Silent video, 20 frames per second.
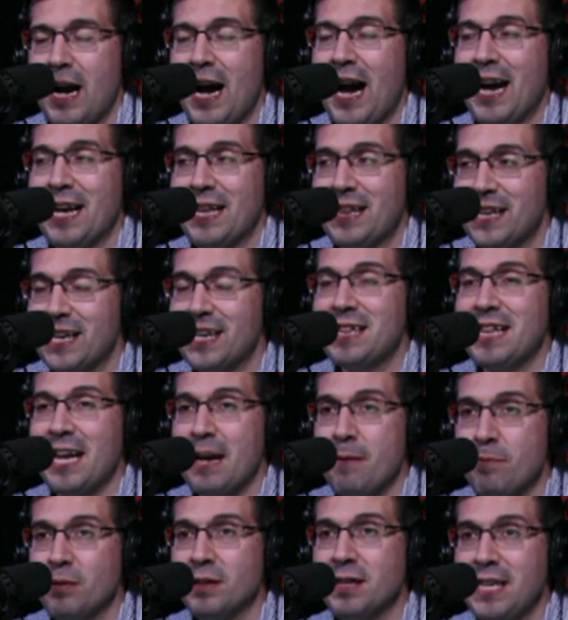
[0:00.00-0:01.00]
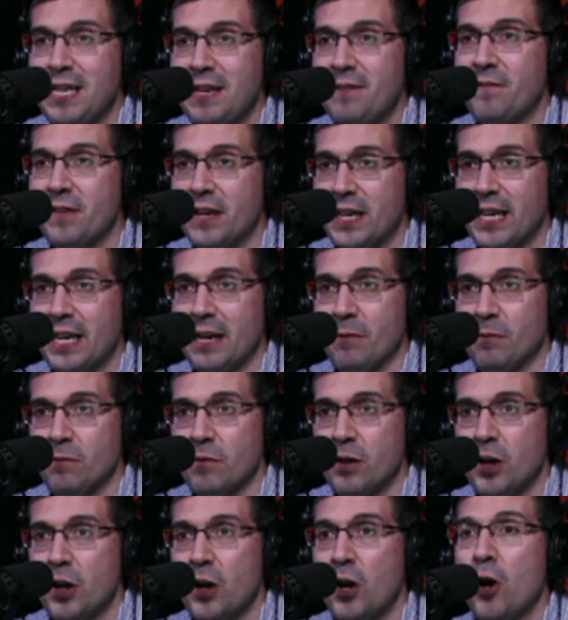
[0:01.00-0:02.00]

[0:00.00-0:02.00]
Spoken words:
I think they believe in him,